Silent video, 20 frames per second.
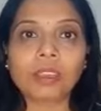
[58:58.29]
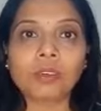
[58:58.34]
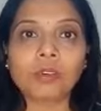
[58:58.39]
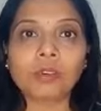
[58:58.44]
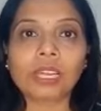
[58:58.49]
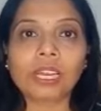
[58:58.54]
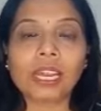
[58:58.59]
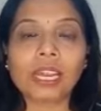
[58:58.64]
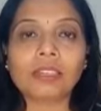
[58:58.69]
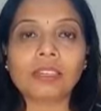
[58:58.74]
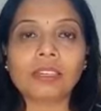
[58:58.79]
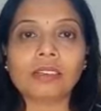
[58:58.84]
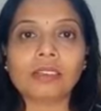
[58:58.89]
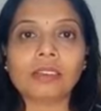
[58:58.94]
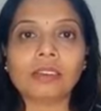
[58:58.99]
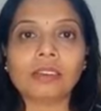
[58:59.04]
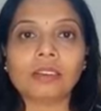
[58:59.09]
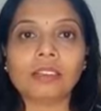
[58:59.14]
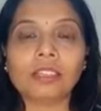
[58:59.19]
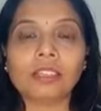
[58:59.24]
Okay, like
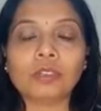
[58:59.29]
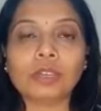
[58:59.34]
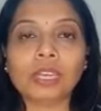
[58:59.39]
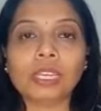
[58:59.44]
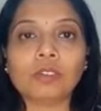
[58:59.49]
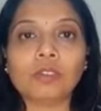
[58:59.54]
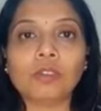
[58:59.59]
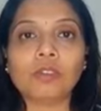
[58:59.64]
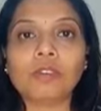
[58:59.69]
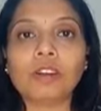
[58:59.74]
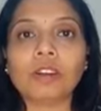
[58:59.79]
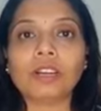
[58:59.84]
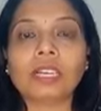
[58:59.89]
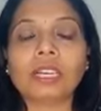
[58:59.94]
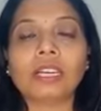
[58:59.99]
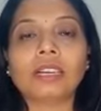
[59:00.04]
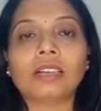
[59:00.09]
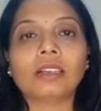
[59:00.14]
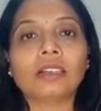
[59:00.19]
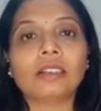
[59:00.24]
you can go for
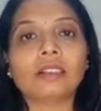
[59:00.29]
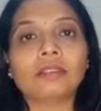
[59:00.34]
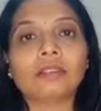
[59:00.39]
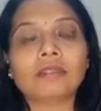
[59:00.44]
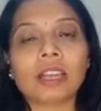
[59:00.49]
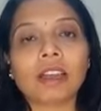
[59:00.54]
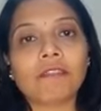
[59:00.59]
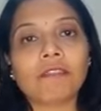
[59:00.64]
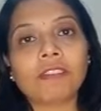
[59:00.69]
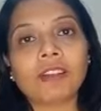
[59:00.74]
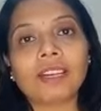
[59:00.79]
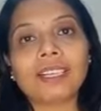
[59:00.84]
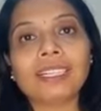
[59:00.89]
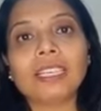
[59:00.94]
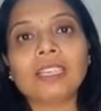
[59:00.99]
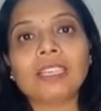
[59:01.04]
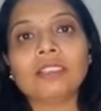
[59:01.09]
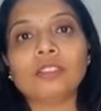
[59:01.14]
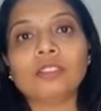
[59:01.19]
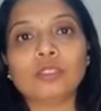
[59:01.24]

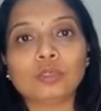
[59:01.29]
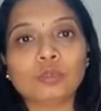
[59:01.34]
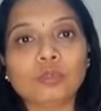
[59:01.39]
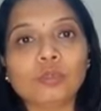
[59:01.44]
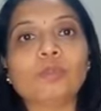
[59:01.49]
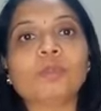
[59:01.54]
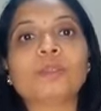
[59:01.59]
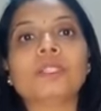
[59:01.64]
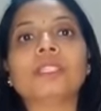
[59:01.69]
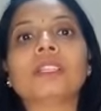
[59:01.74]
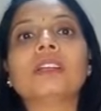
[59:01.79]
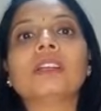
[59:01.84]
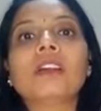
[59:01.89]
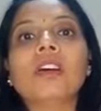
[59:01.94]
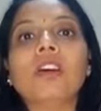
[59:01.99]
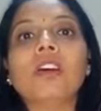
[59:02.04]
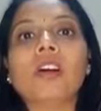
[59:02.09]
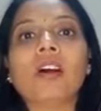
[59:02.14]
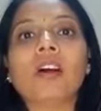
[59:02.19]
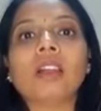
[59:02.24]
comforting soups,
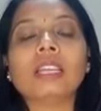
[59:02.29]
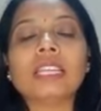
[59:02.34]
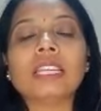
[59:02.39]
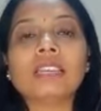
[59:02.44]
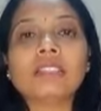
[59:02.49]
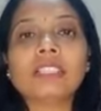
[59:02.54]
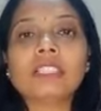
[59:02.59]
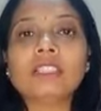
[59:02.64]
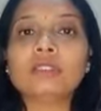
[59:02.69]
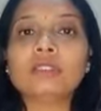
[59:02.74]
or even